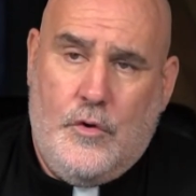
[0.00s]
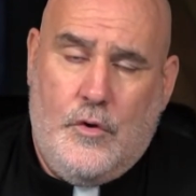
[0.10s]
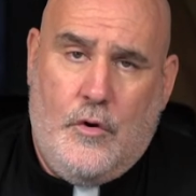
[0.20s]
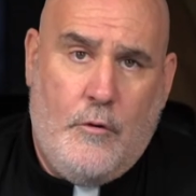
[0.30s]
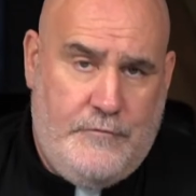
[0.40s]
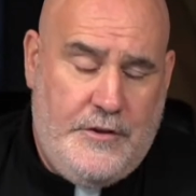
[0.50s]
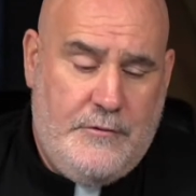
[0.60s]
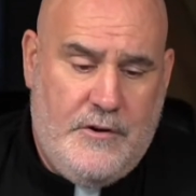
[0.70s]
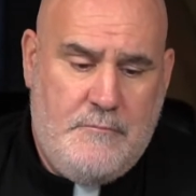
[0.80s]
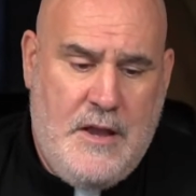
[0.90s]
hopefully you
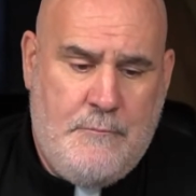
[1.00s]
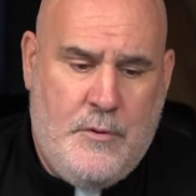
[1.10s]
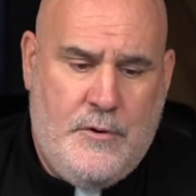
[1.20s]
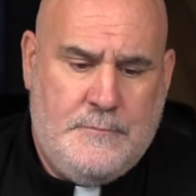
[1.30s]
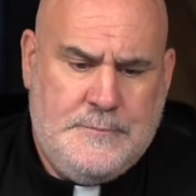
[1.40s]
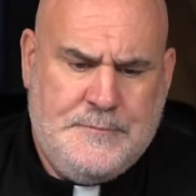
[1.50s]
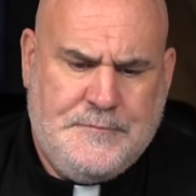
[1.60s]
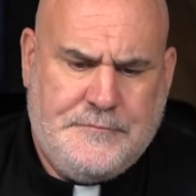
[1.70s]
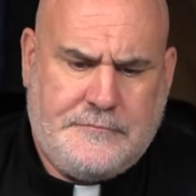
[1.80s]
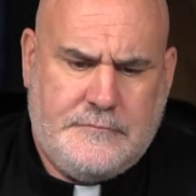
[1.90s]
remember
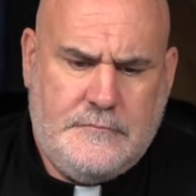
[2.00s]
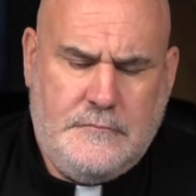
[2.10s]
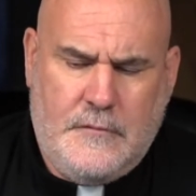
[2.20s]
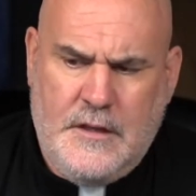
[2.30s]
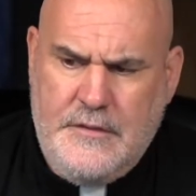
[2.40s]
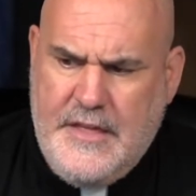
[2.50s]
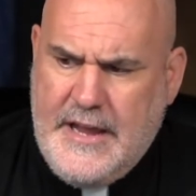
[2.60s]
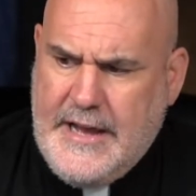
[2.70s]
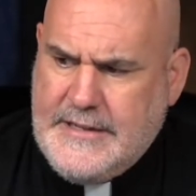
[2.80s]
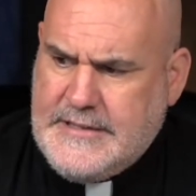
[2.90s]

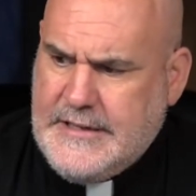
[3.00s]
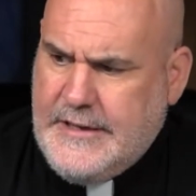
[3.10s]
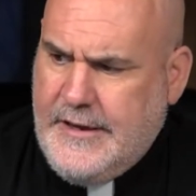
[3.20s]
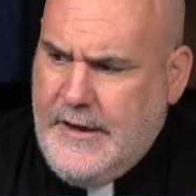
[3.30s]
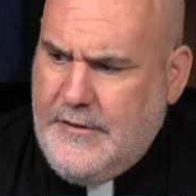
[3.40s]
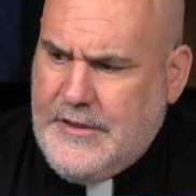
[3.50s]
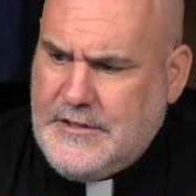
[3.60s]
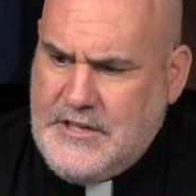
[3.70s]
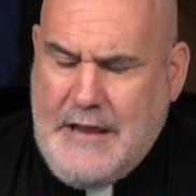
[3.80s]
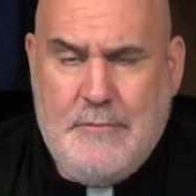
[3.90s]
that the
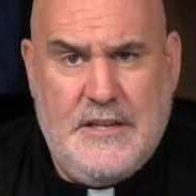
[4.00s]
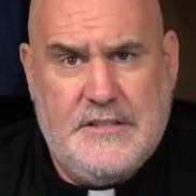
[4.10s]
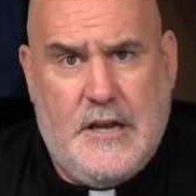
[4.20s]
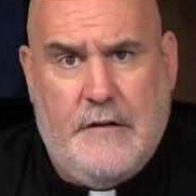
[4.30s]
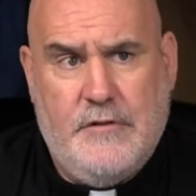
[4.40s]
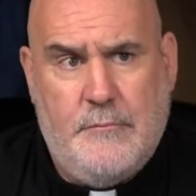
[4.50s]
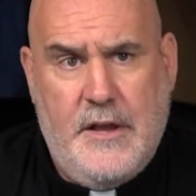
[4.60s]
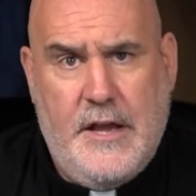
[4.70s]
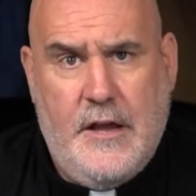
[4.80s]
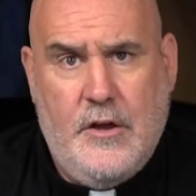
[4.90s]
Japanese
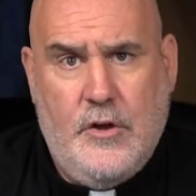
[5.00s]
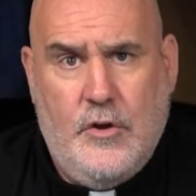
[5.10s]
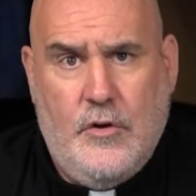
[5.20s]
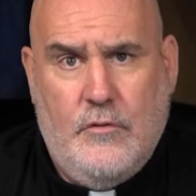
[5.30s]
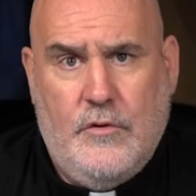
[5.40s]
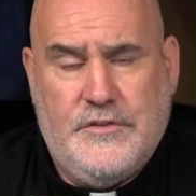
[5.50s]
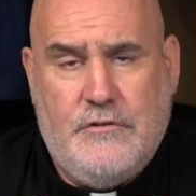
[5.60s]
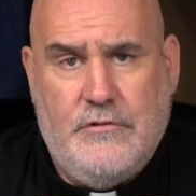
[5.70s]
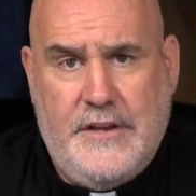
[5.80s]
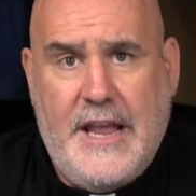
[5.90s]
government was
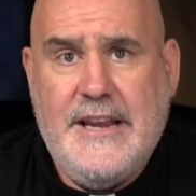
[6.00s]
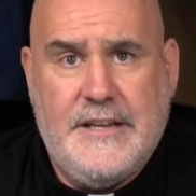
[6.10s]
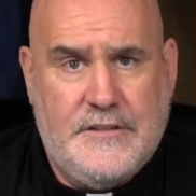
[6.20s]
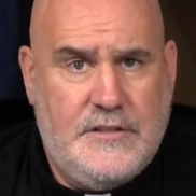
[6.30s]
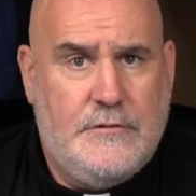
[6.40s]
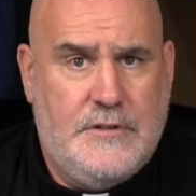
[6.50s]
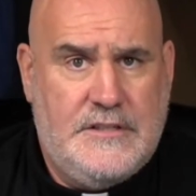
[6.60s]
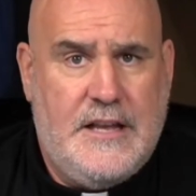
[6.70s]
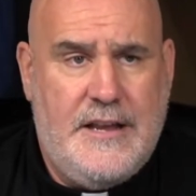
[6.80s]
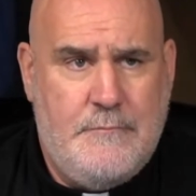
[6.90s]
creating
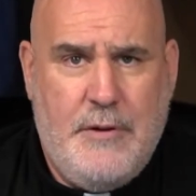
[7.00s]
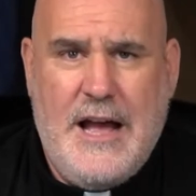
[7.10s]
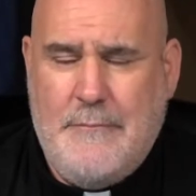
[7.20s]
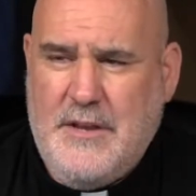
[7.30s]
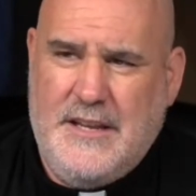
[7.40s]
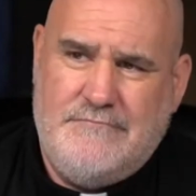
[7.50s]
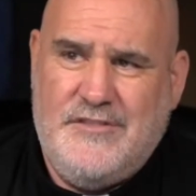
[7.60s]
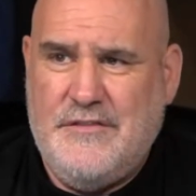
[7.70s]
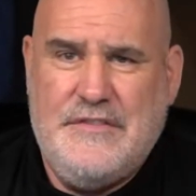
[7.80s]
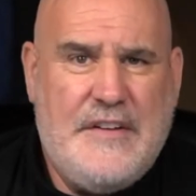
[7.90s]
suicide bombing
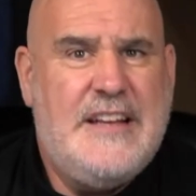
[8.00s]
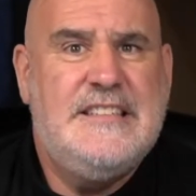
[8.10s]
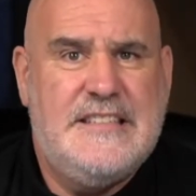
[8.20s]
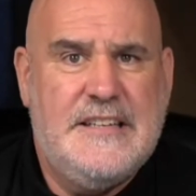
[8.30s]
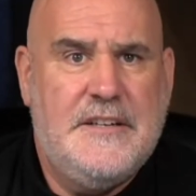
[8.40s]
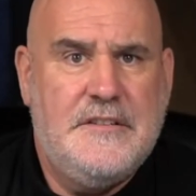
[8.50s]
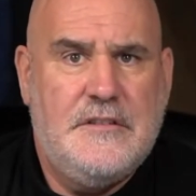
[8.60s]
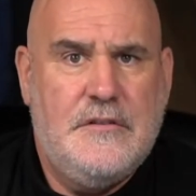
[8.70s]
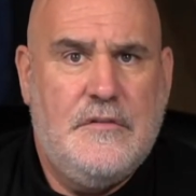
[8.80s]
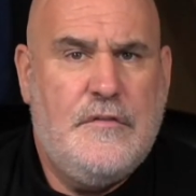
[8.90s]

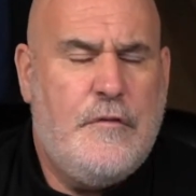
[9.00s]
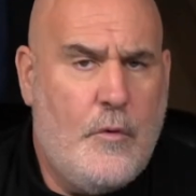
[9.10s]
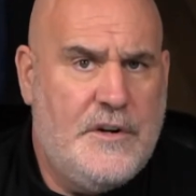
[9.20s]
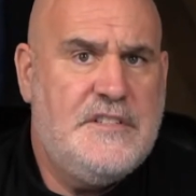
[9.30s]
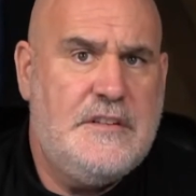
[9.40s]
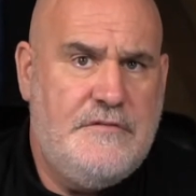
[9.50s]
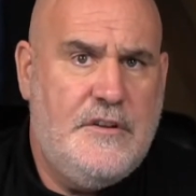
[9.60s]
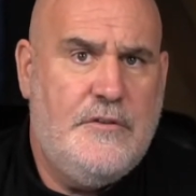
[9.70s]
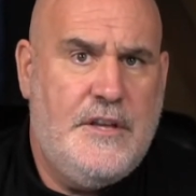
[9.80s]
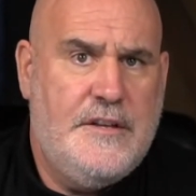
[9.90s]
devices for
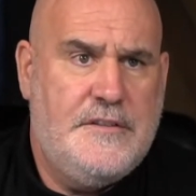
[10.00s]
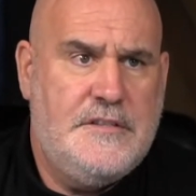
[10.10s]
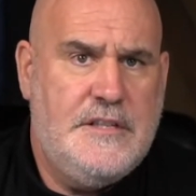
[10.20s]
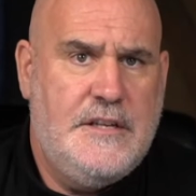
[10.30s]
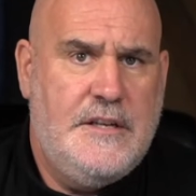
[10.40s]
civilians